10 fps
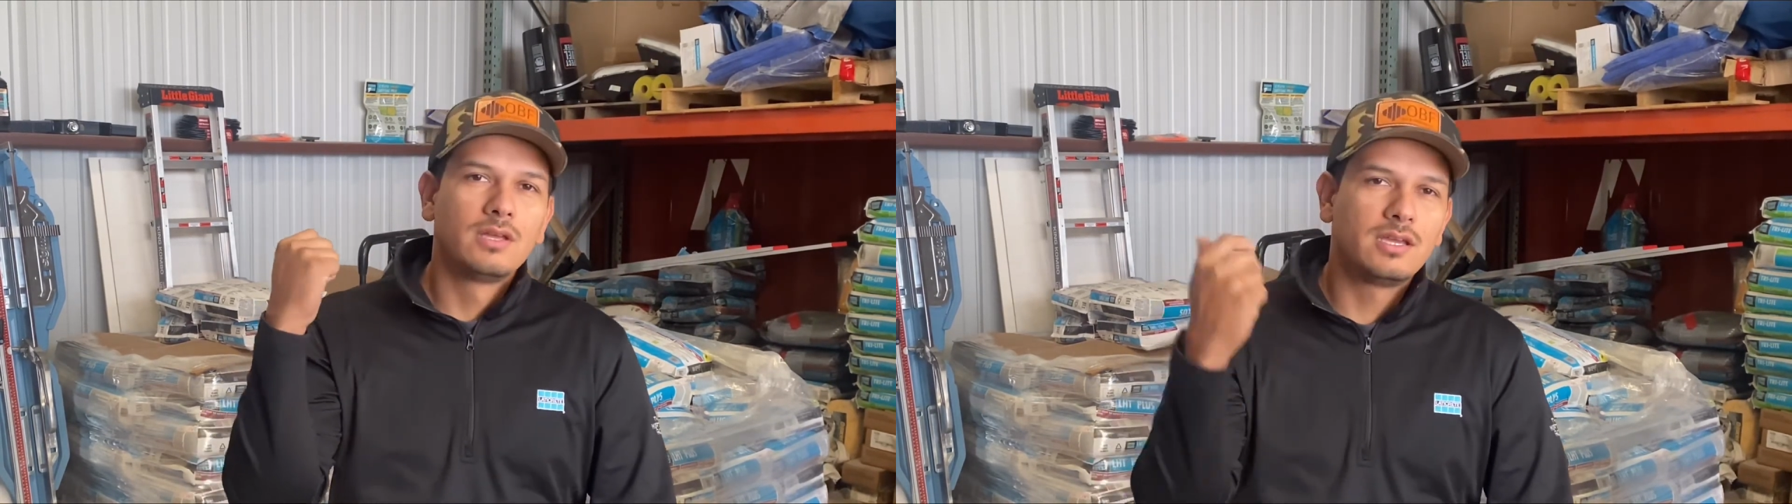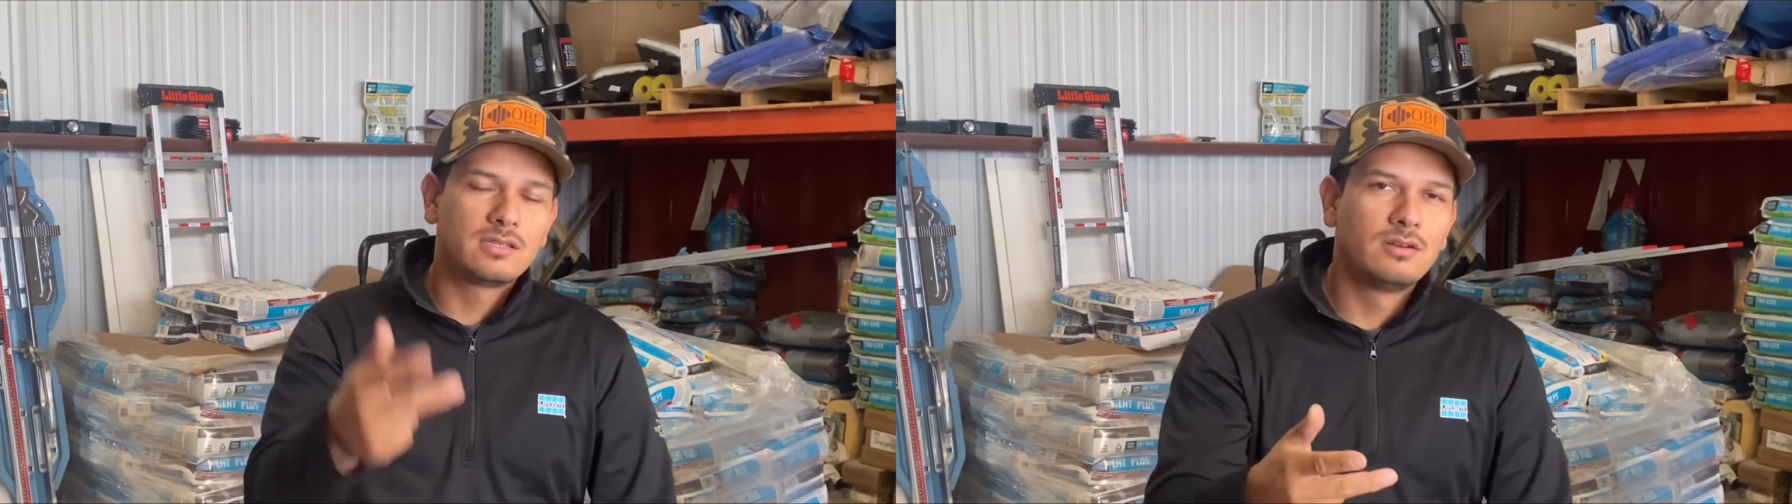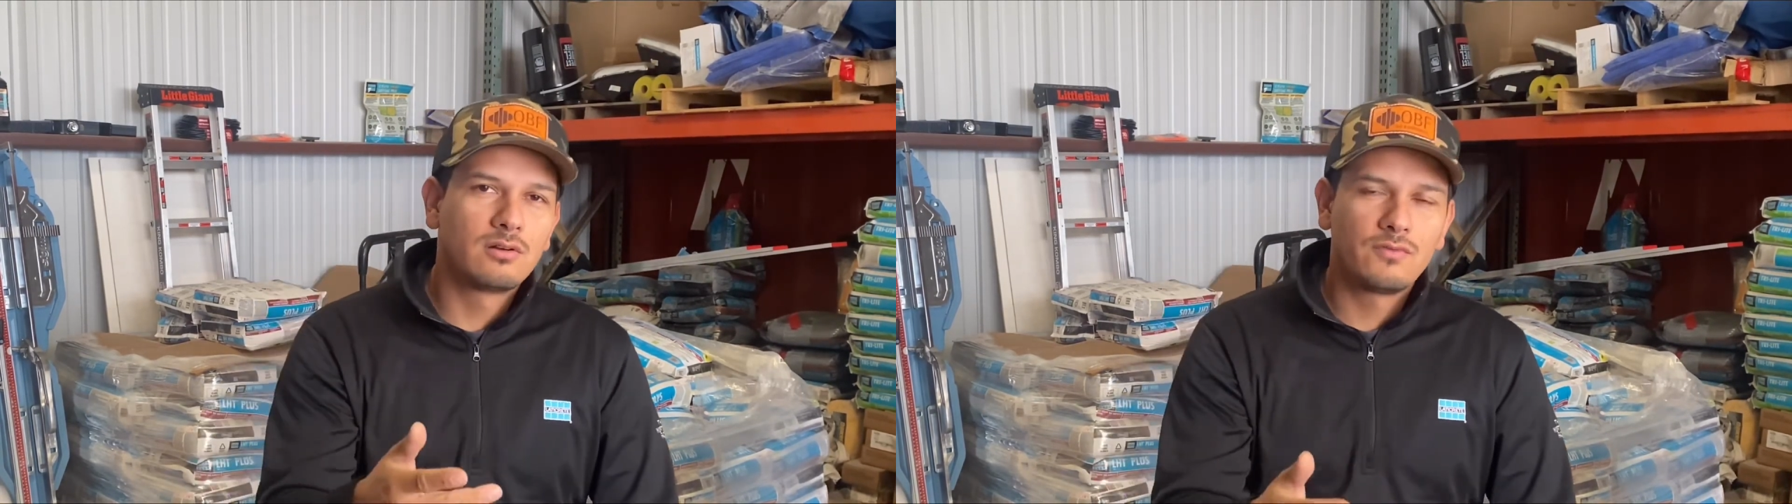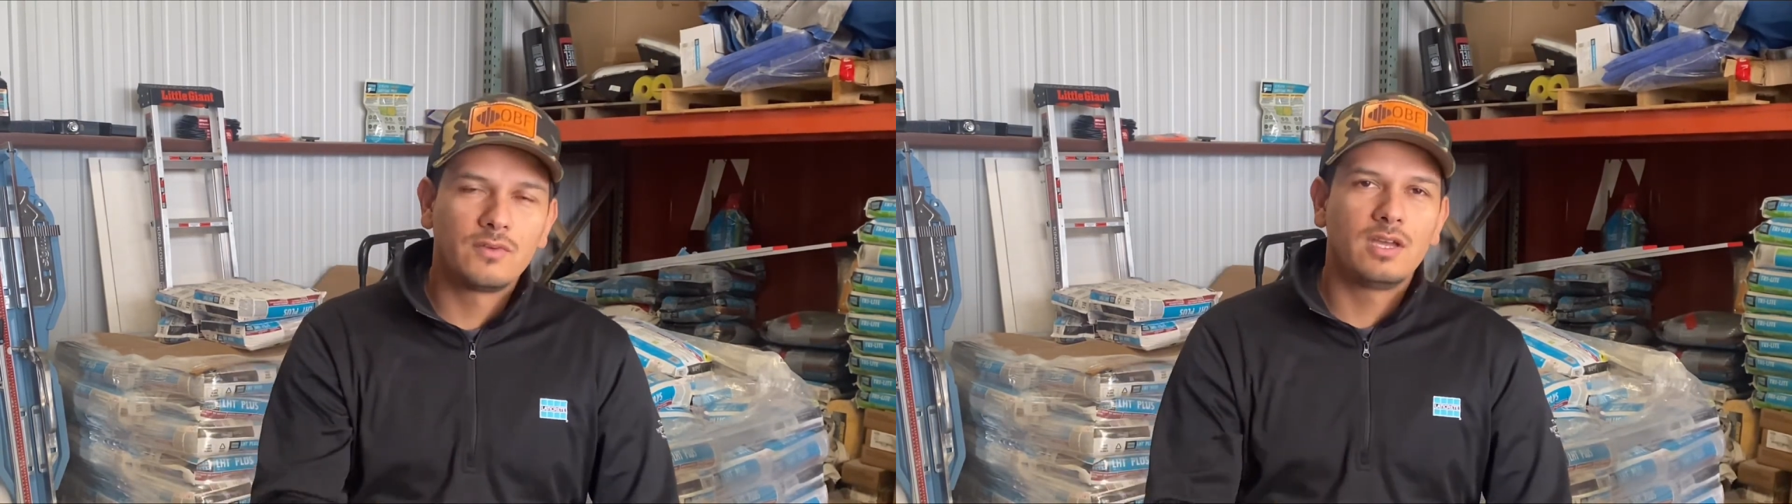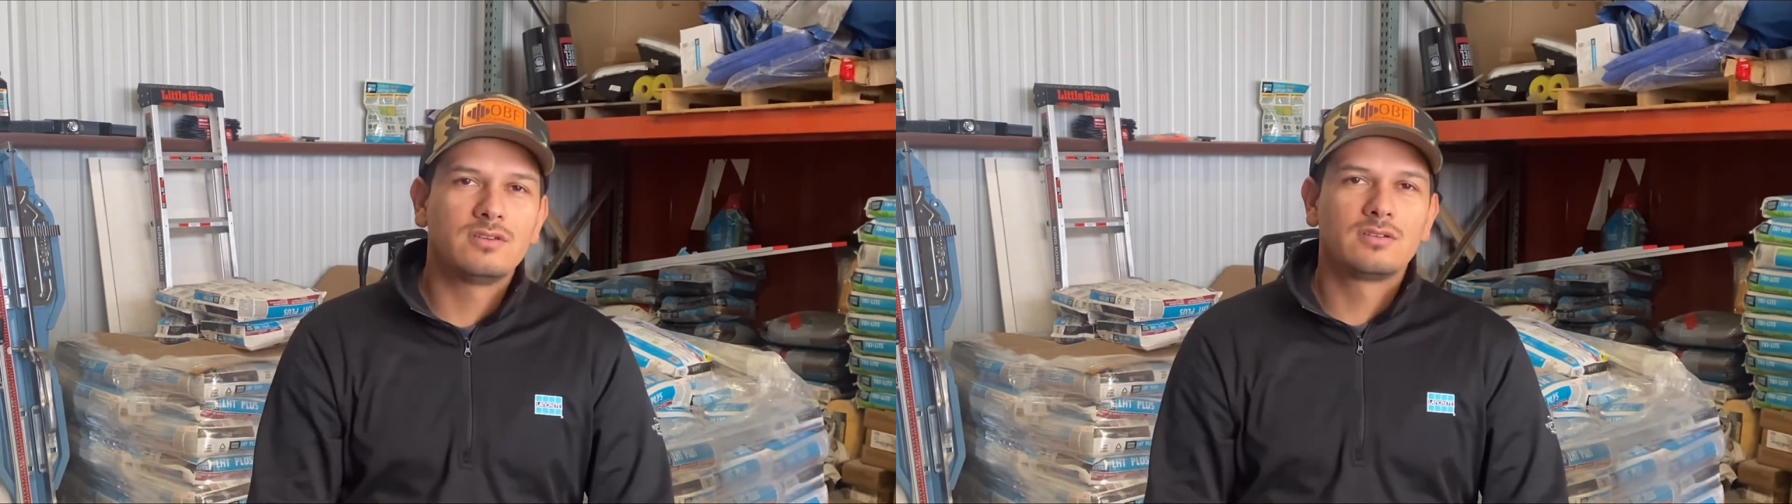hit the
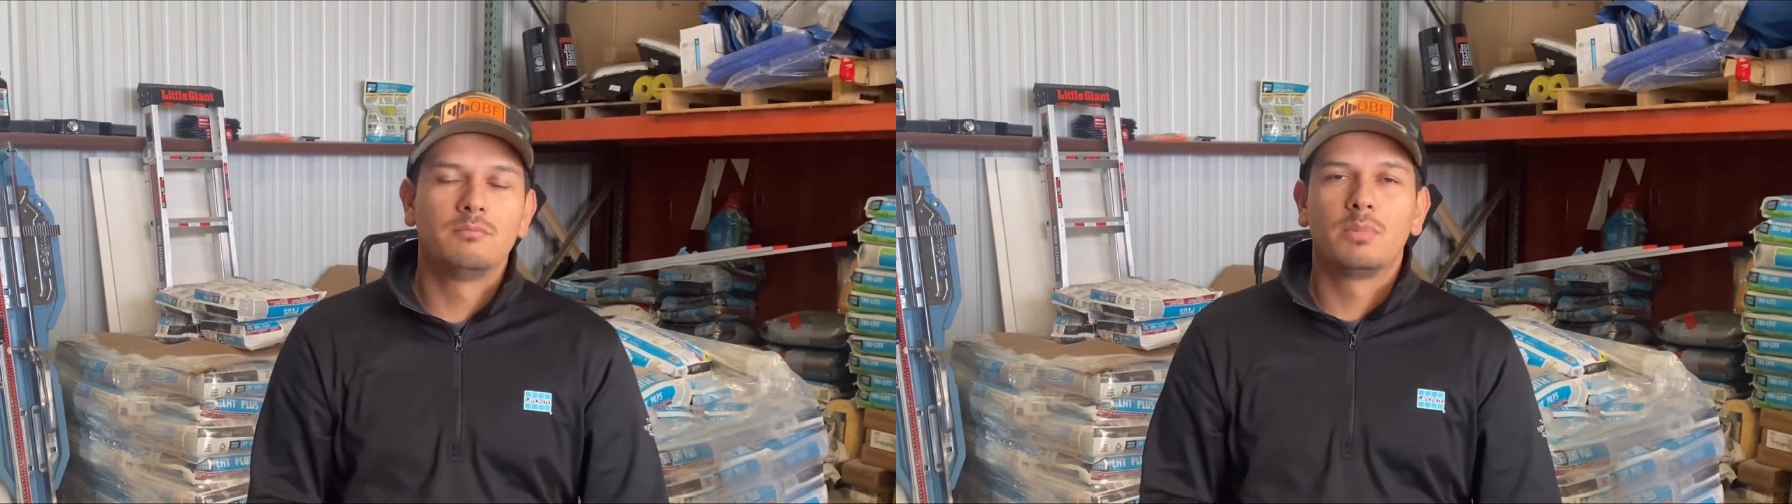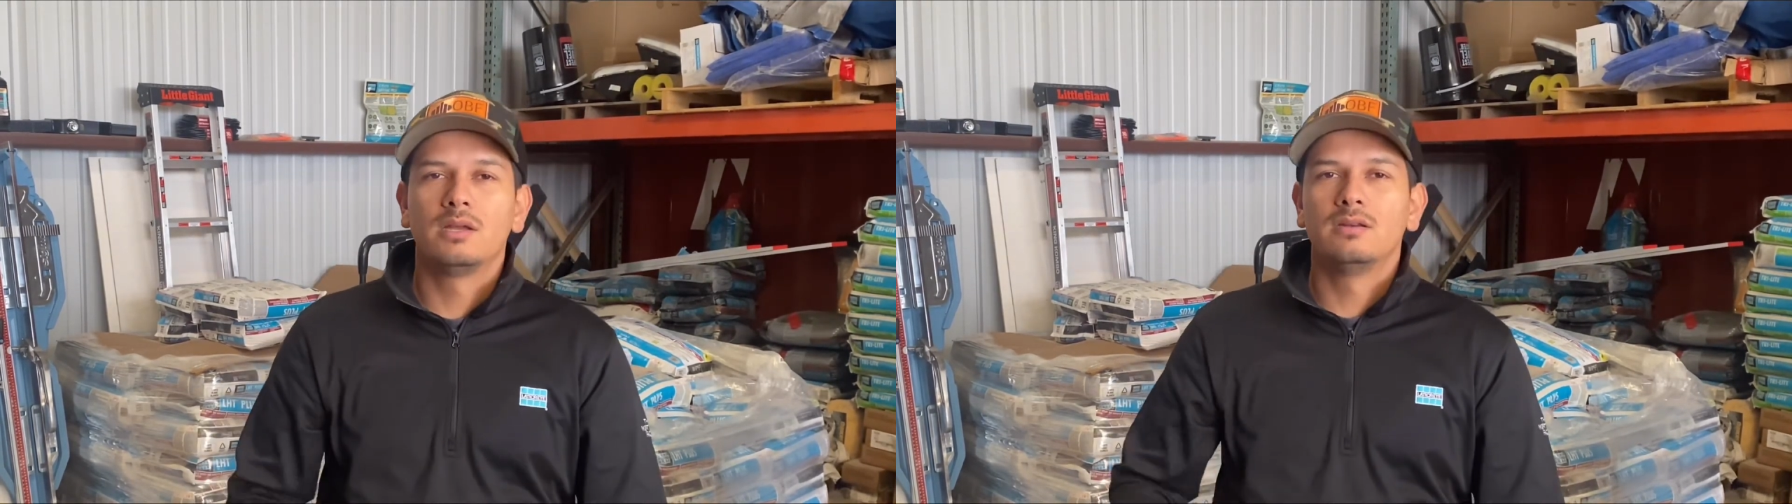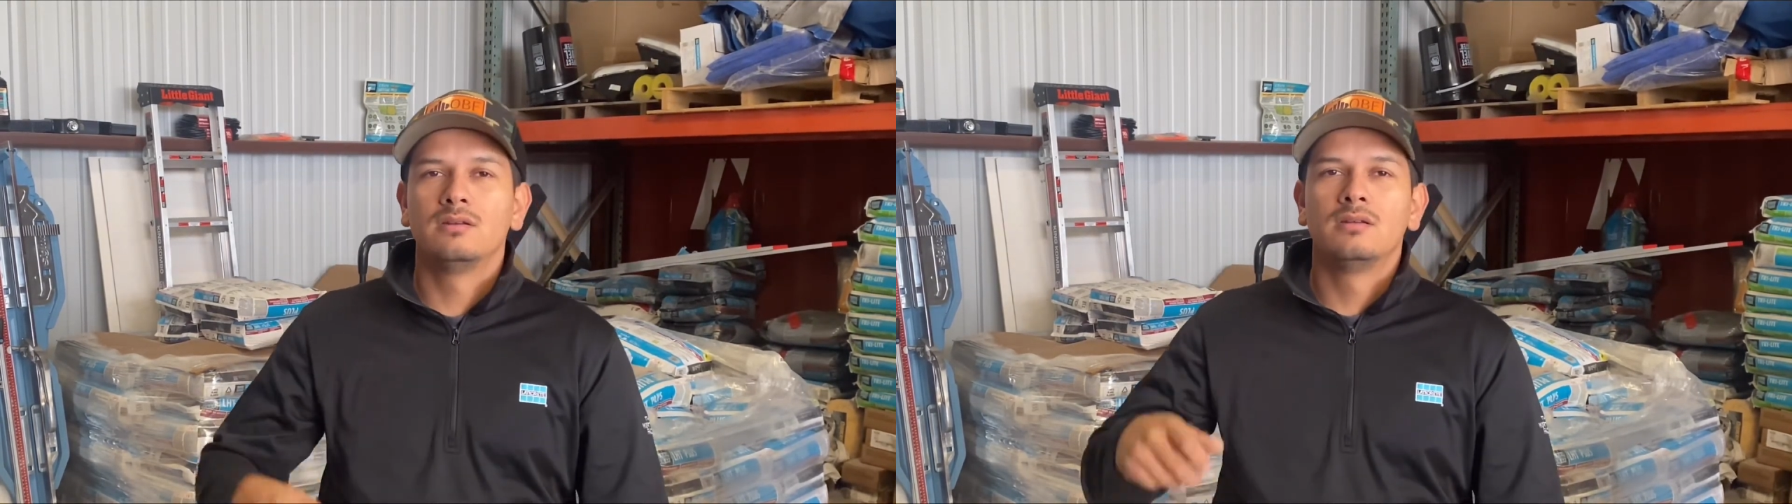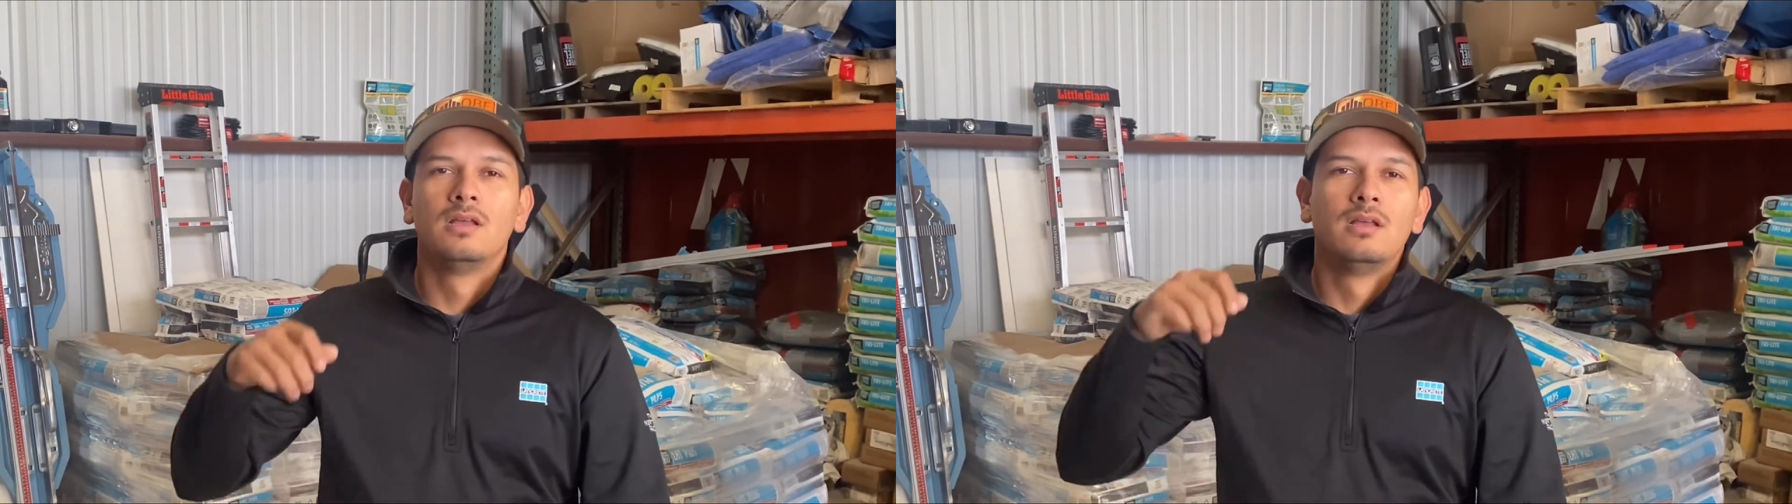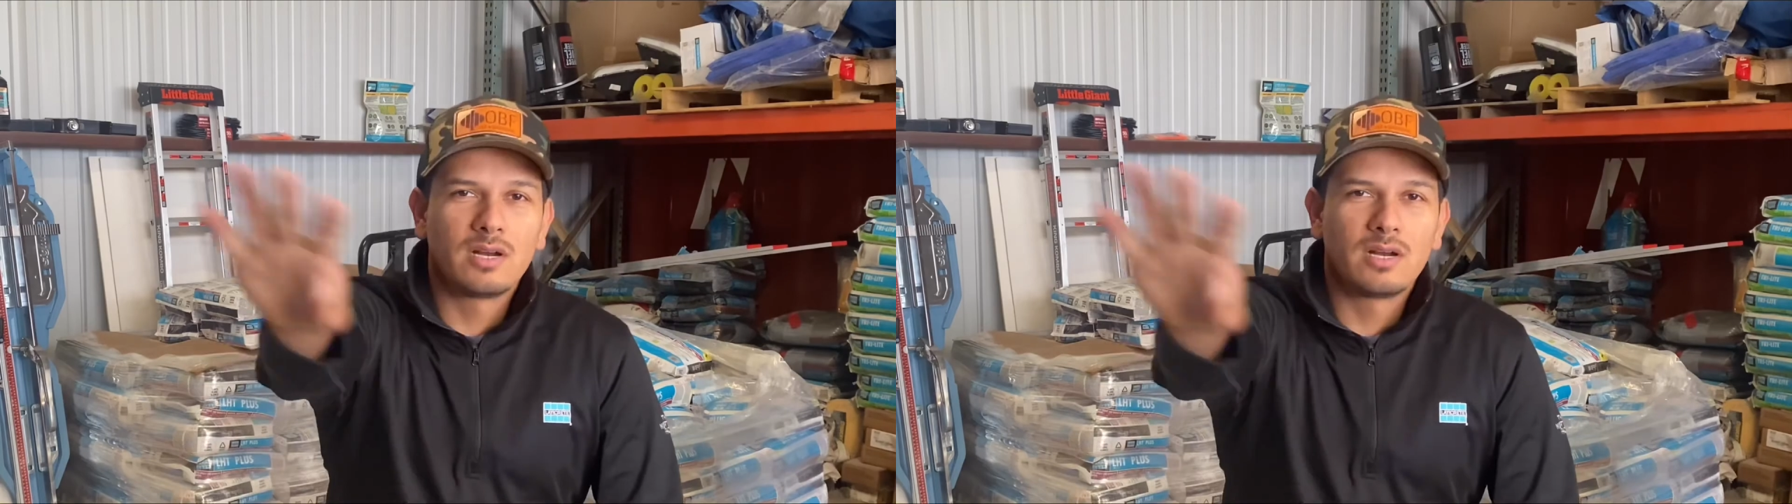notification button,